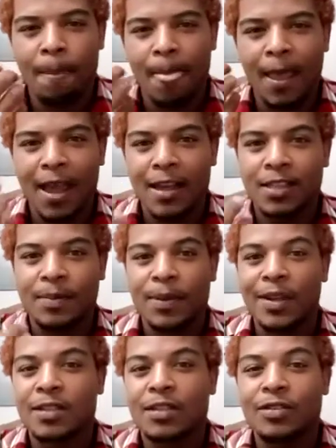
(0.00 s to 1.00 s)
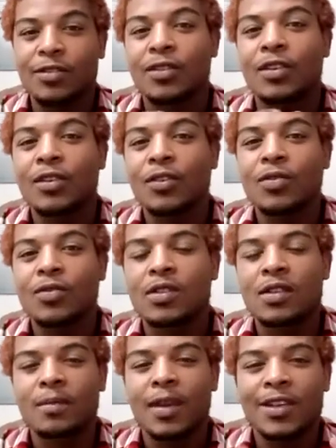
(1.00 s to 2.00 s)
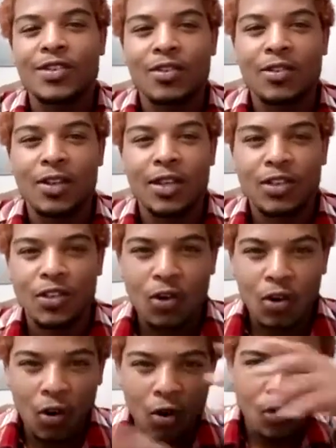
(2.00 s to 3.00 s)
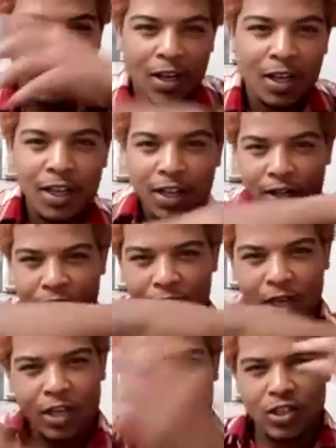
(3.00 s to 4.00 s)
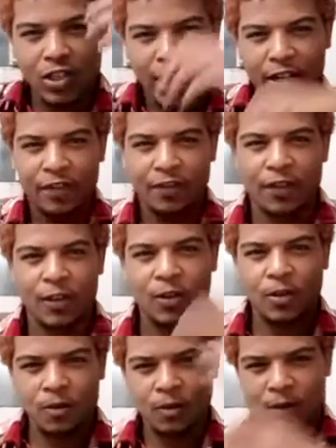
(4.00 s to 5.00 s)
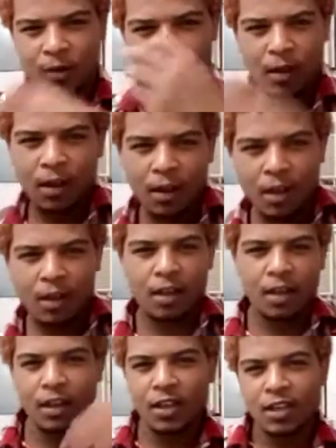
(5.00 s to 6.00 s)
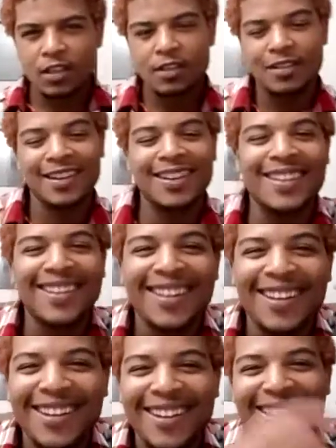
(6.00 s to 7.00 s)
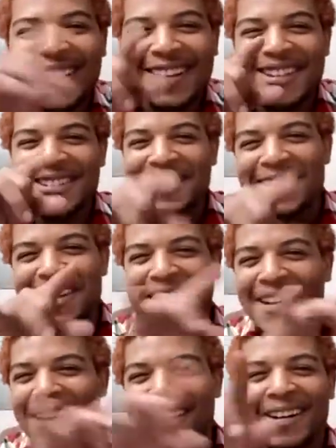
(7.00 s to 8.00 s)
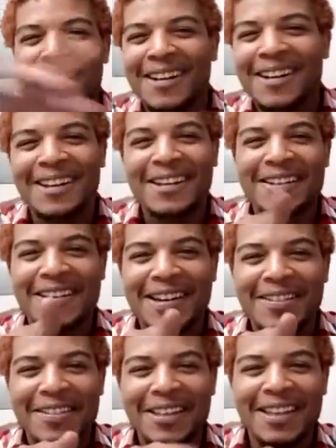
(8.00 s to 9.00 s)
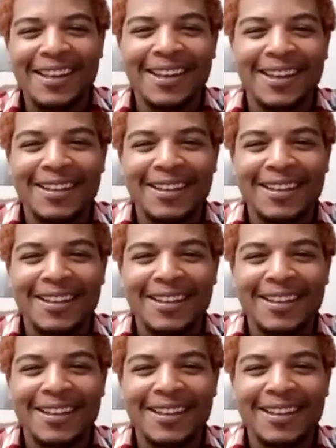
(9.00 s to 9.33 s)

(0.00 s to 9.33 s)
aspects that you can use to make sure that your aura, your energetic field is is all clear and everything like